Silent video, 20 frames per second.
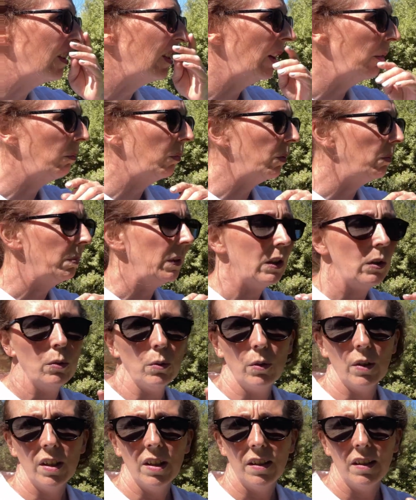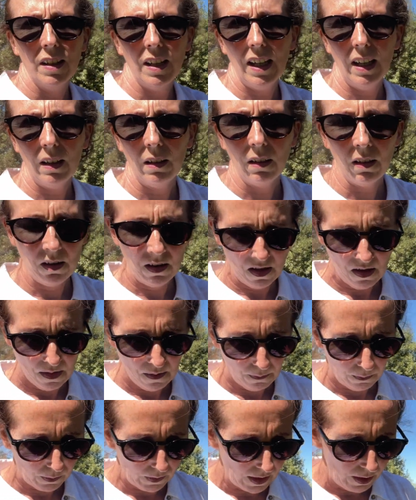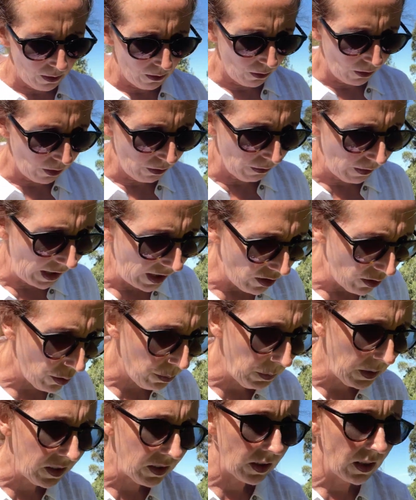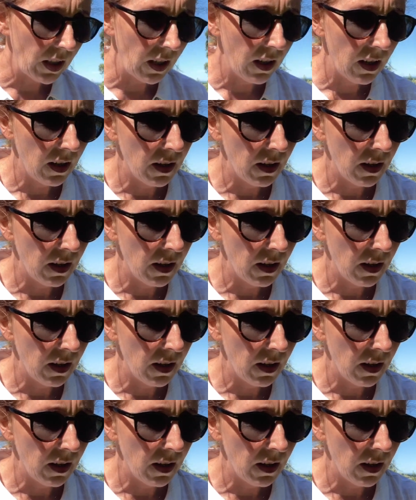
that would be good in floral arrangements